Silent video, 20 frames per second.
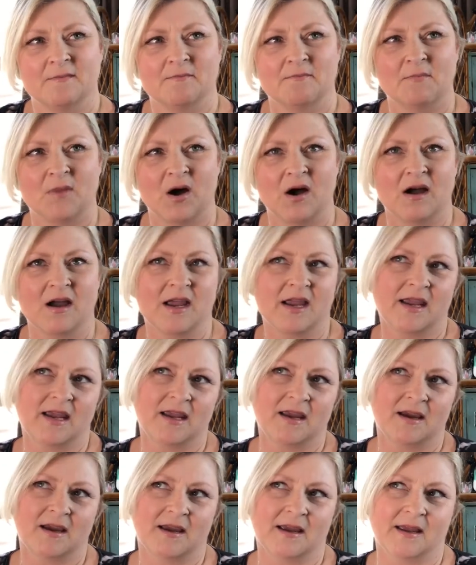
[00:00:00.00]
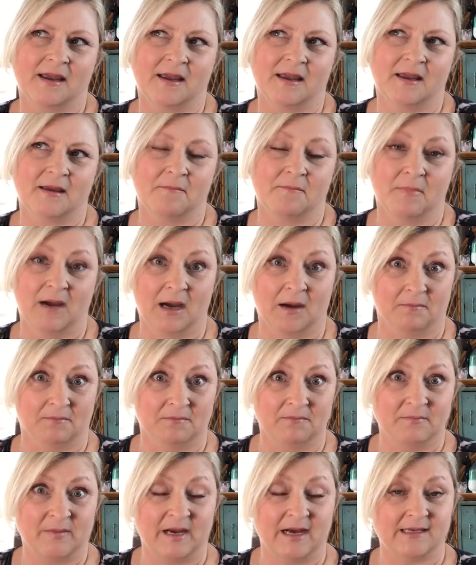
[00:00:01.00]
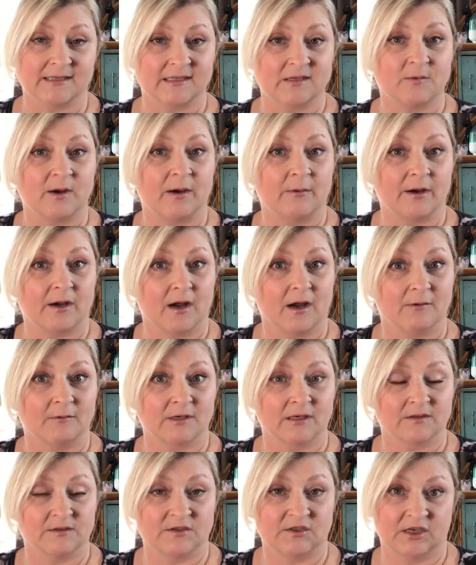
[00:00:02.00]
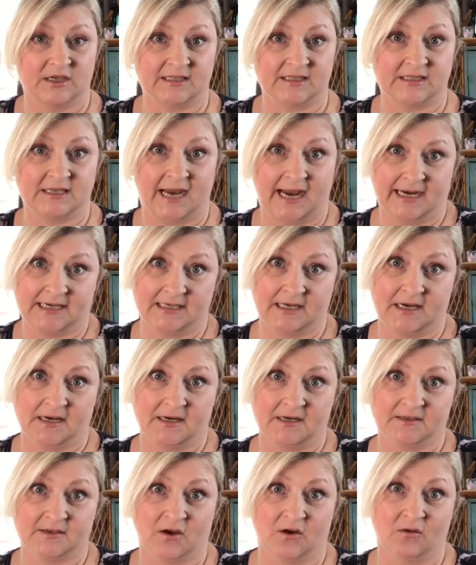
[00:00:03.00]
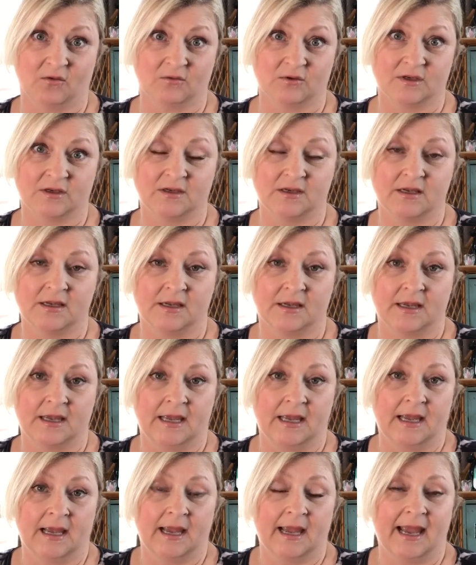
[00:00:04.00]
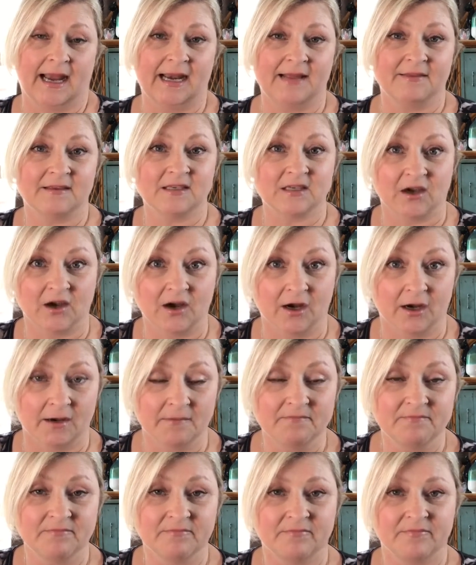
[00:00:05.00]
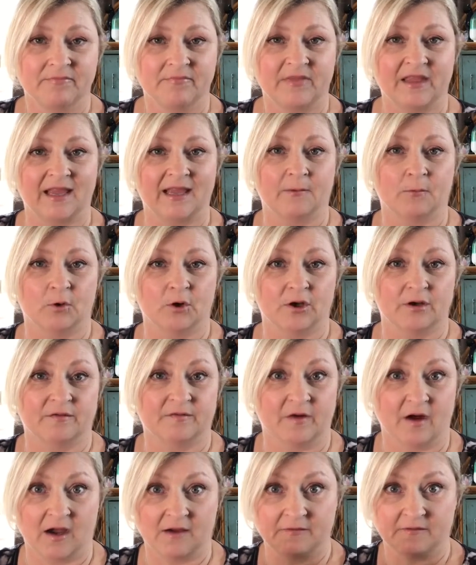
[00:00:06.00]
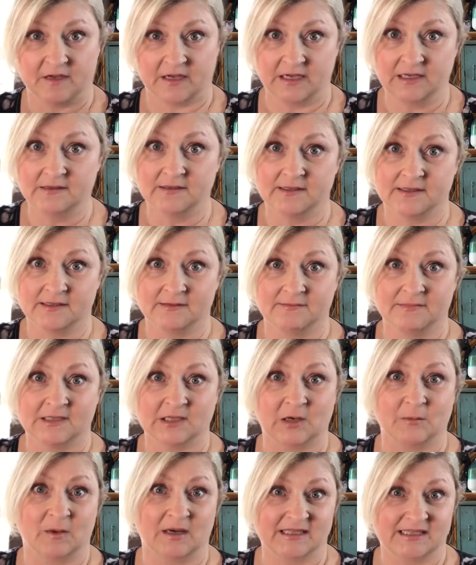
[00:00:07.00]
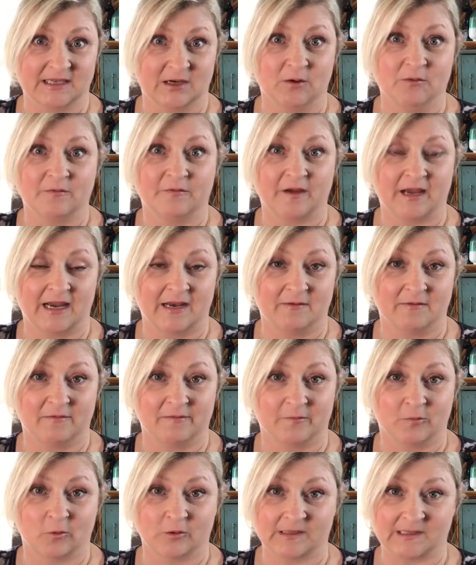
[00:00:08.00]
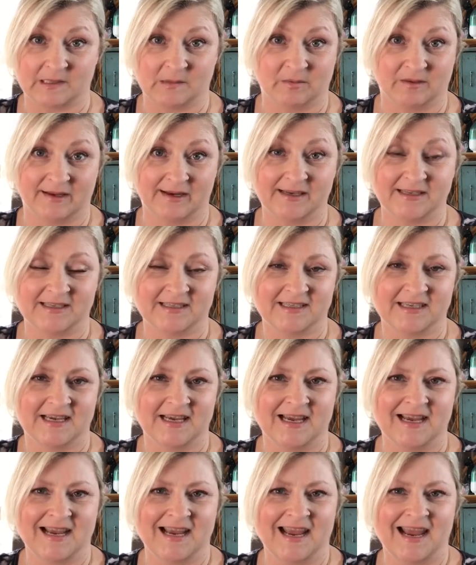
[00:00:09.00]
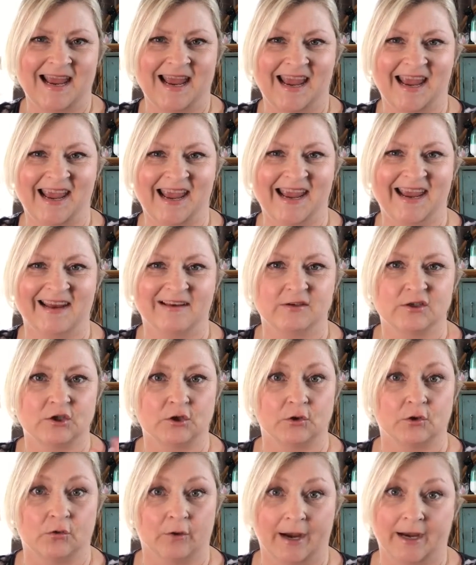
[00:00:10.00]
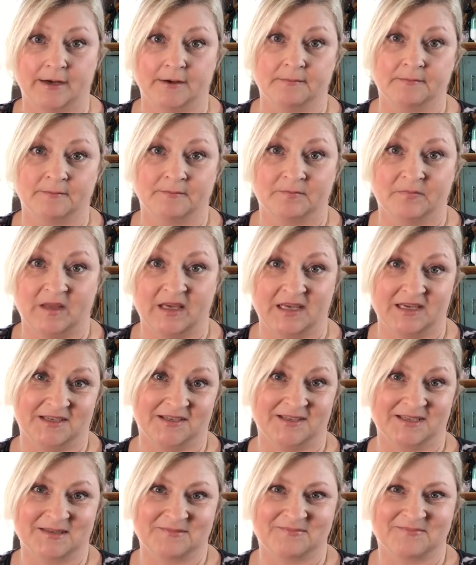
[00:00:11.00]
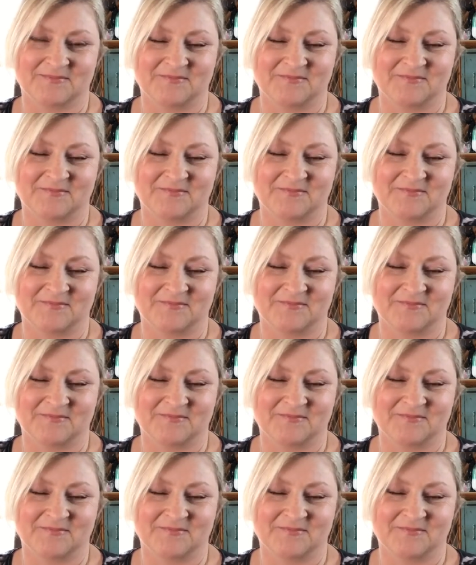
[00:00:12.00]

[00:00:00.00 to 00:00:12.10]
My mum passed away when I was just 18 years old, and at the time there were 5 kids, so myself and 4 siblings and 2 grandkids.